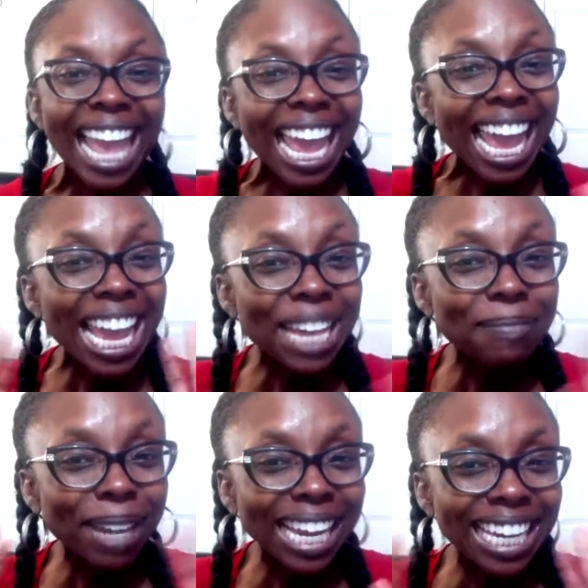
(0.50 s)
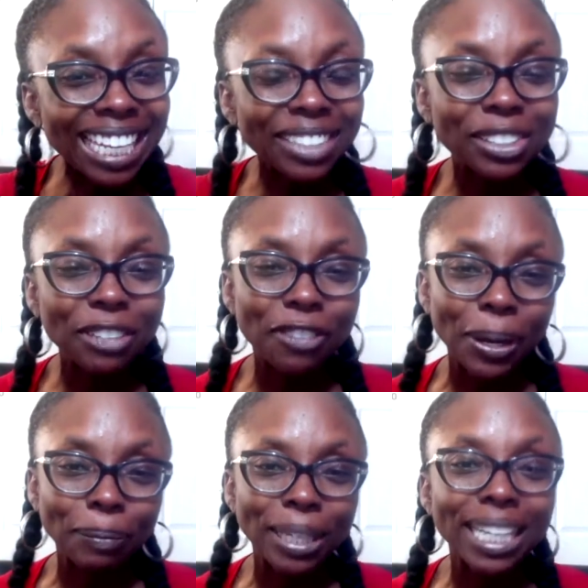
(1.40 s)
Hey, my ADHD
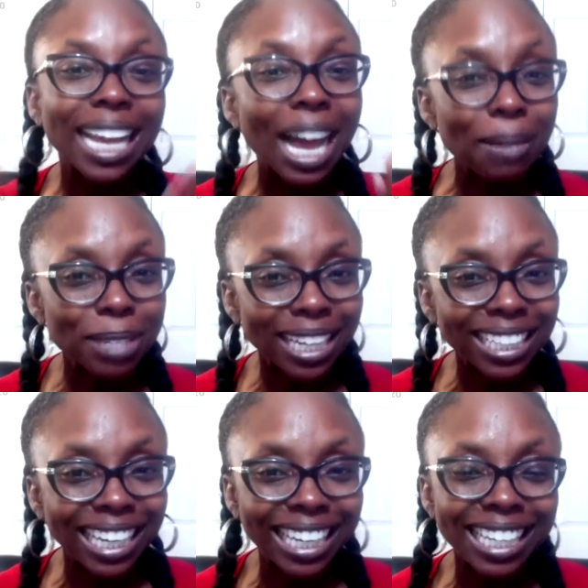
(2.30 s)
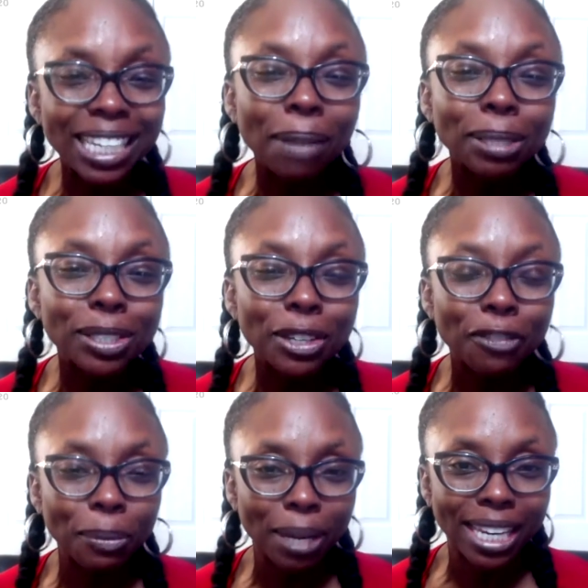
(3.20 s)
family, I'm Yakini, coming to you
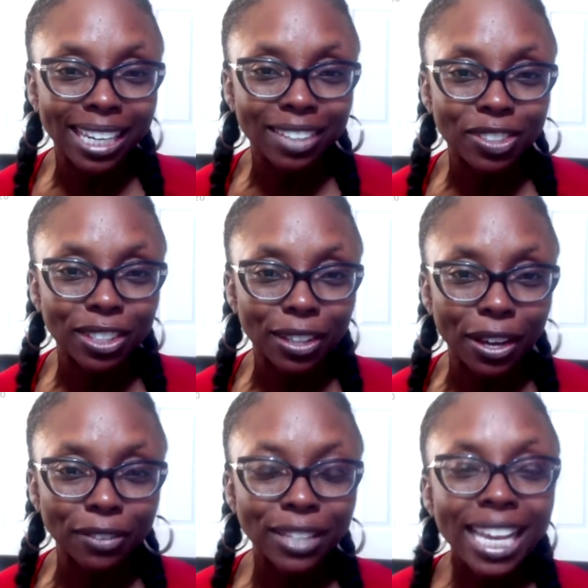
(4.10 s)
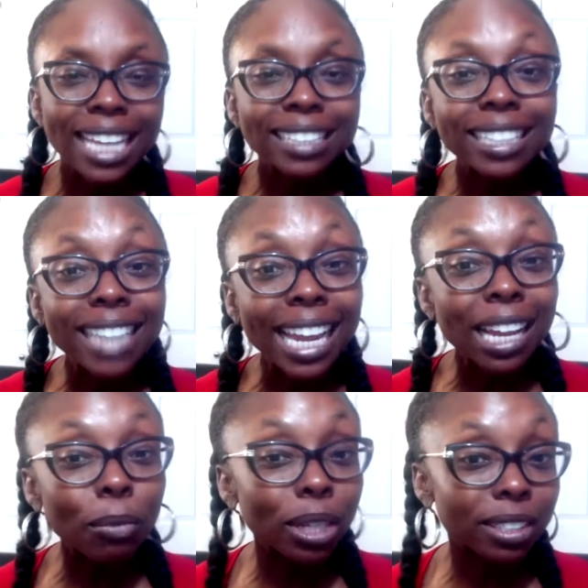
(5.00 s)
from ADHD Love. Today,
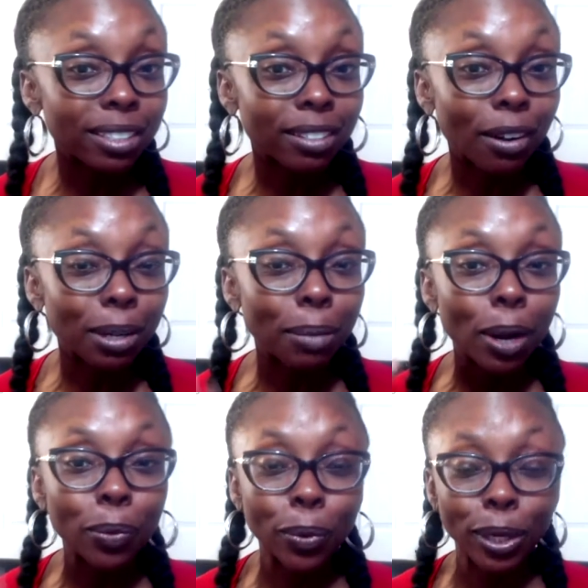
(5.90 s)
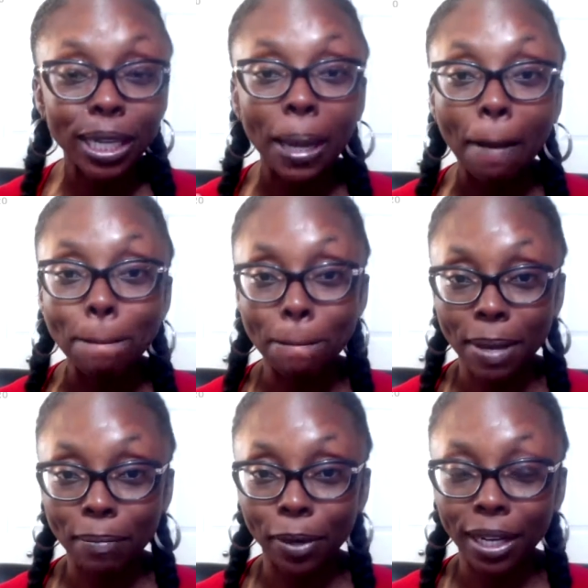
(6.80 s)
I wanted to talk about working
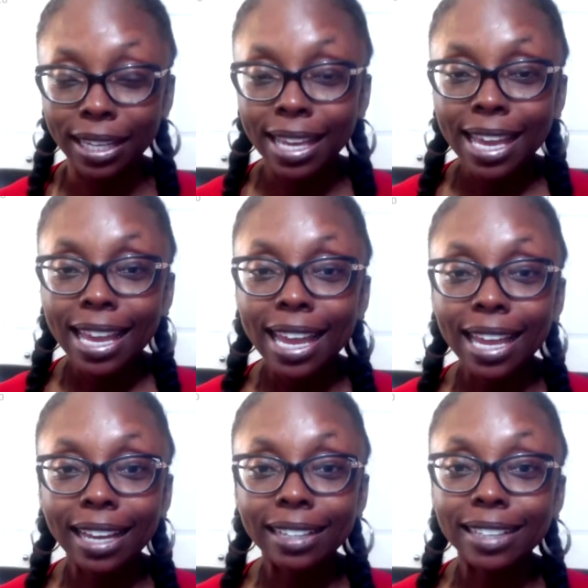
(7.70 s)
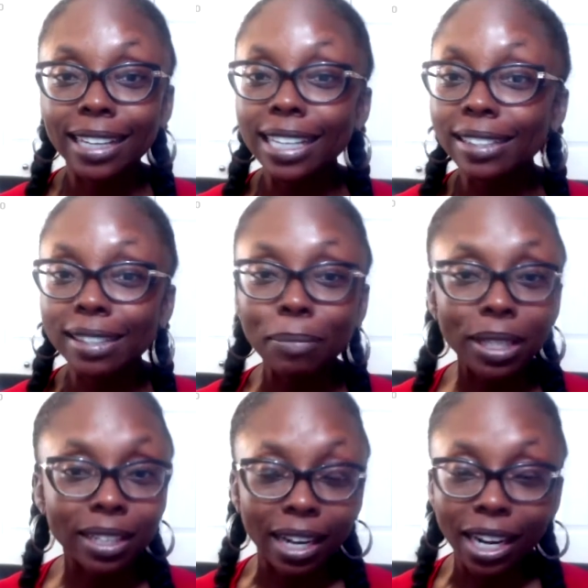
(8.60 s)
memory. And it's
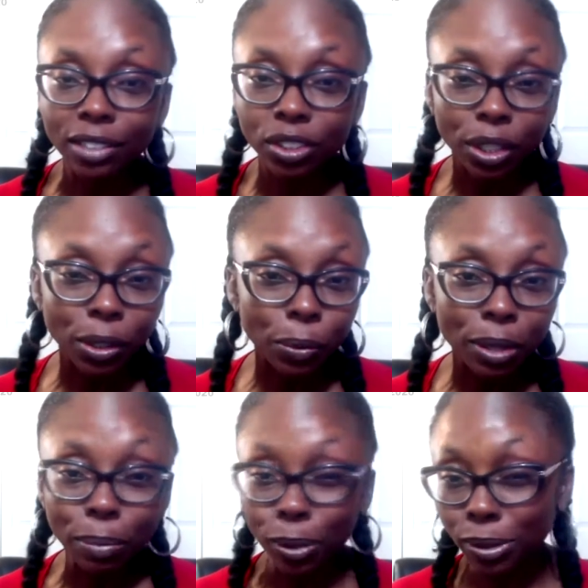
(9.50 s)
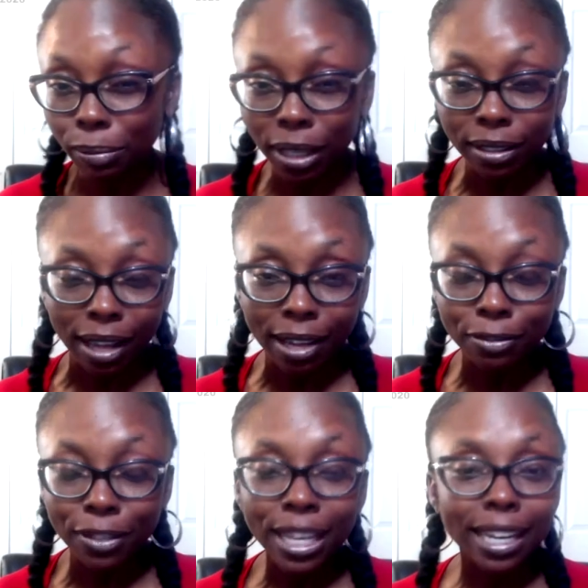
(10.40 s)
something that I've struggled with most of my
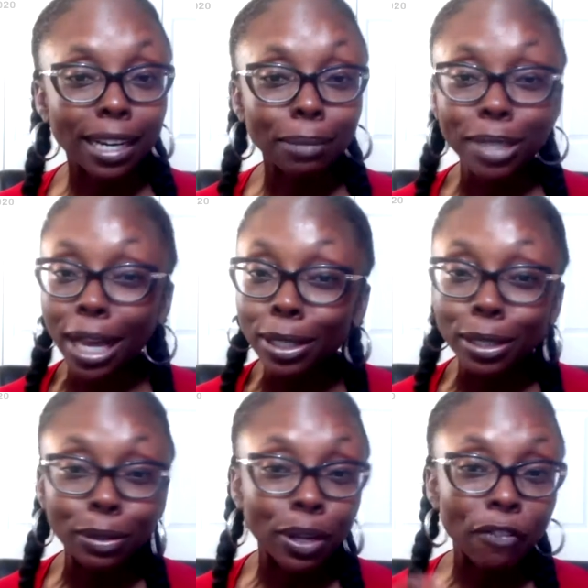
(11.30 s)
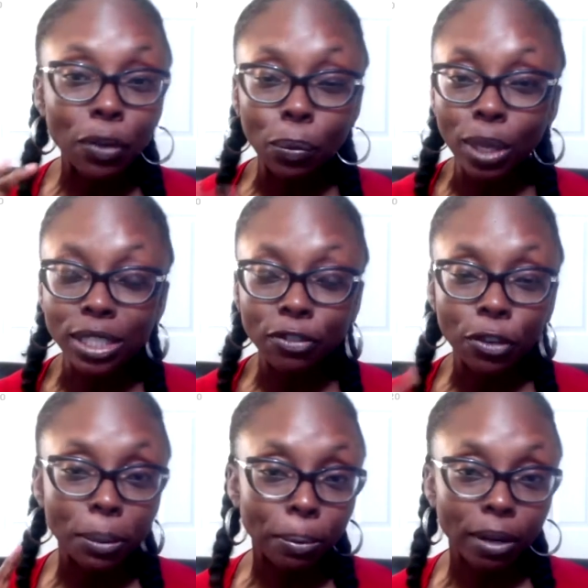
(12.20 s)
life. And I'm telling you, if it wasn't for
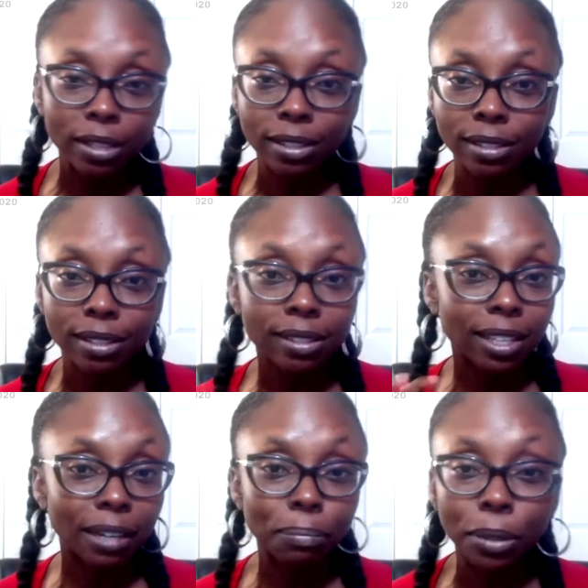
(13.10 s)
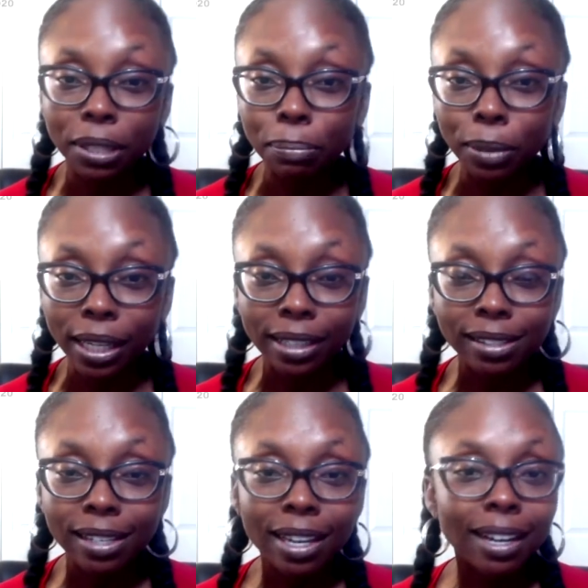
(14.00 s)
the processes that I put in
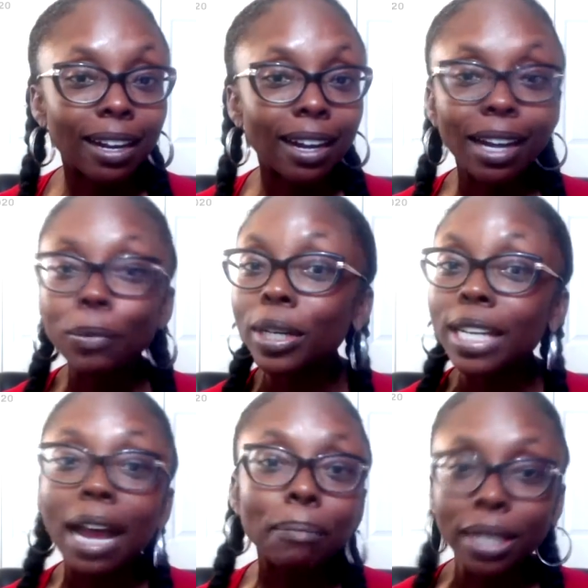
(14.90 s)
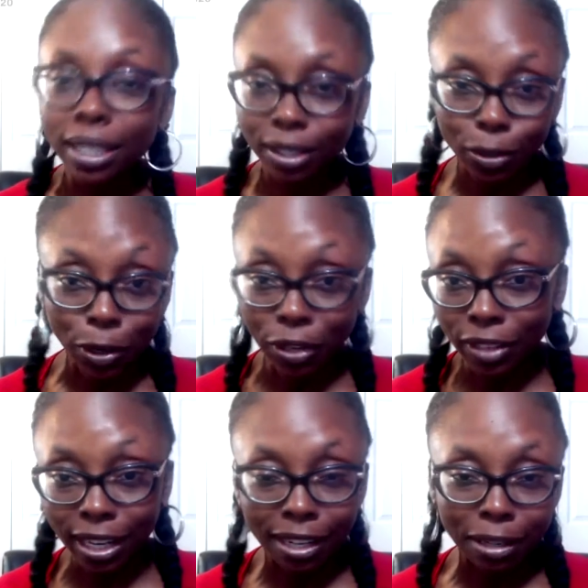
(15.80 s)
place, I would not be in the career
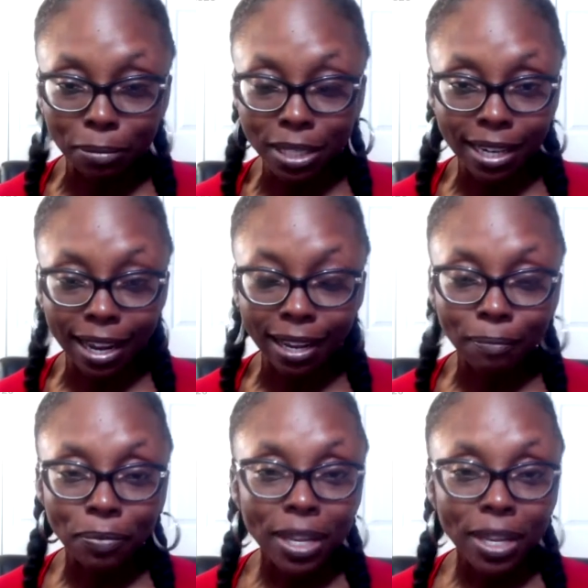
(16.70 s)
that I am today.